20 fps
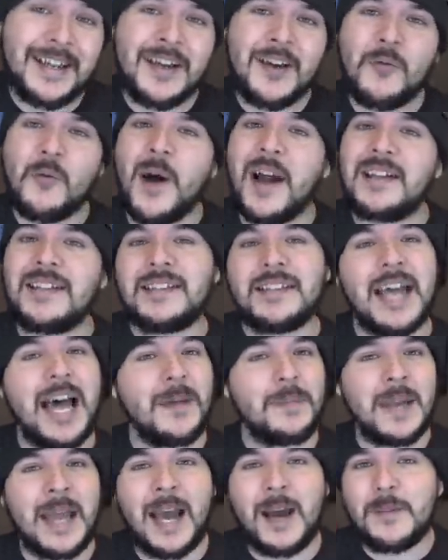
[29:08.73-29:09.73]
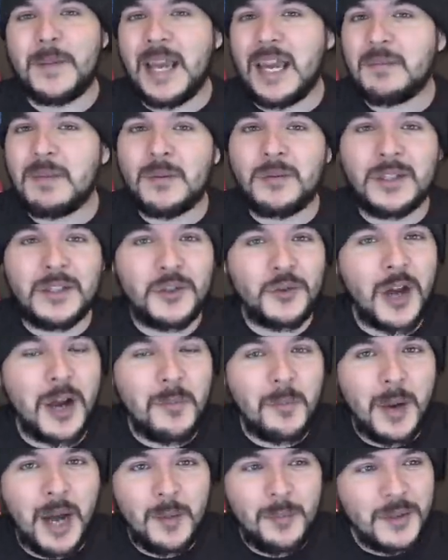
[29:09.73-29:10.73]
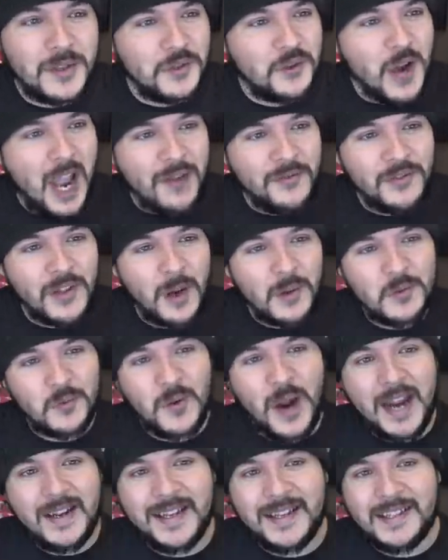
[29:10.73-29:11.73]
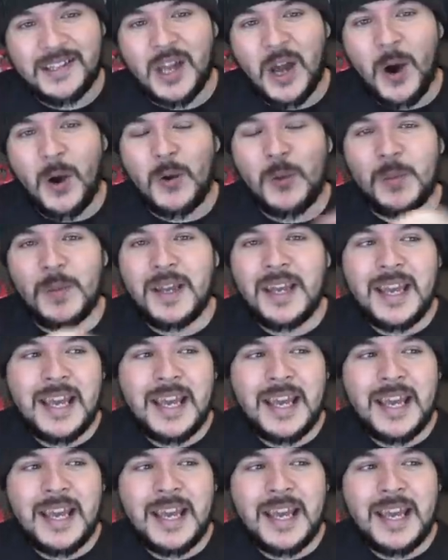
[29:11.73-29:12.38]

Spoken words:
Why stop now, baby, when the Trump bump is driving those ratings home?